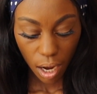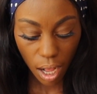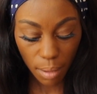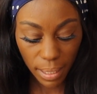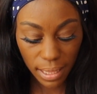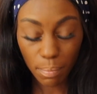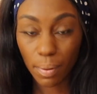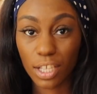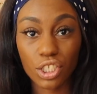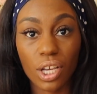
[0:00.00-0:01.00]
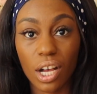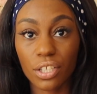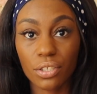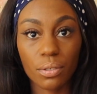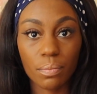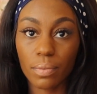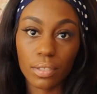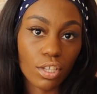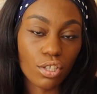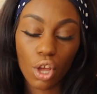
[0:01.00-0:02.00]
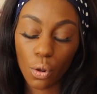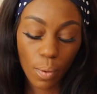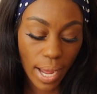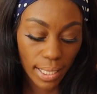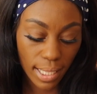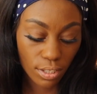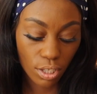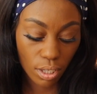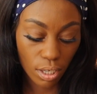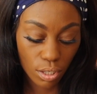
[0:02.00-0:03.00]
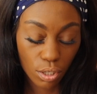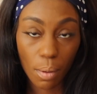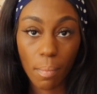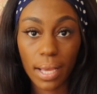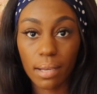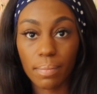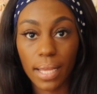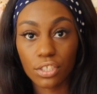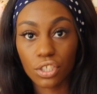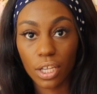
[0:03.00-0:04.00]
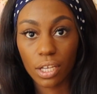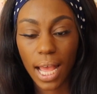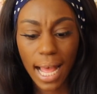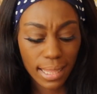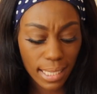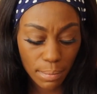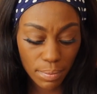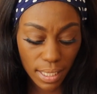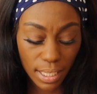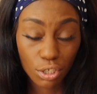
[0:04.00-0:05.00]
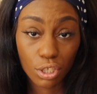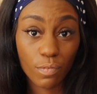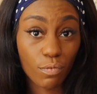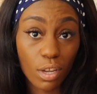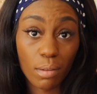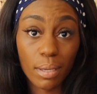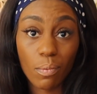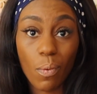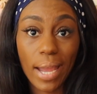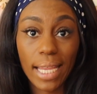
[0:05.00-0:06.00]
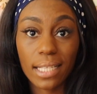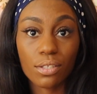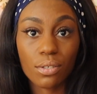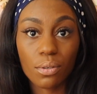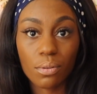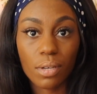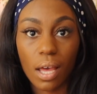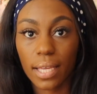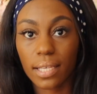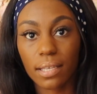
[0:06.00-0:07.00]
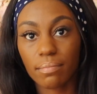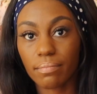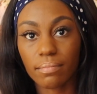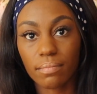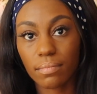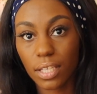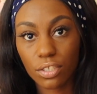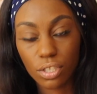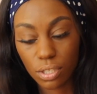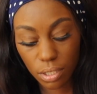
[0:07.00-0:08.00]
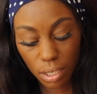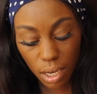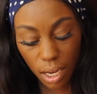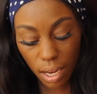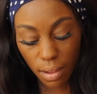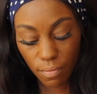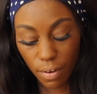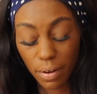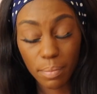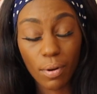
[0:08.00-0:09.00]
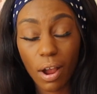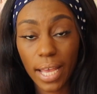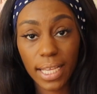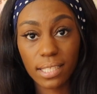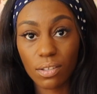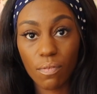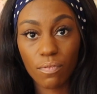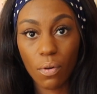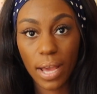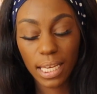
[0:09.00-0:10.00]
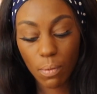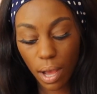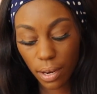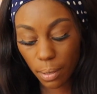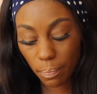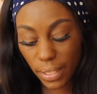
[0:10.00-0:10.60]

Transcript: I mean, the blusher, you there's no way that's just going to suit my complexion. And the lipstick is just going to be way too, like, -mm. it's just very bright. It's not for anyone.